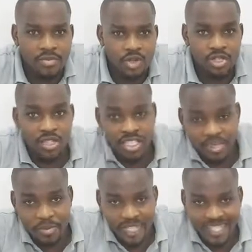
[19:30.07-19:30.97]
when you
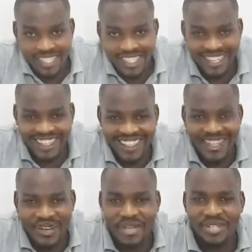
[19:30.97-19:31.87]
eat much,
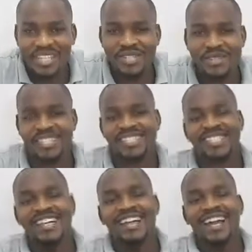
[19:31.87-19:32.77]
when you get to eat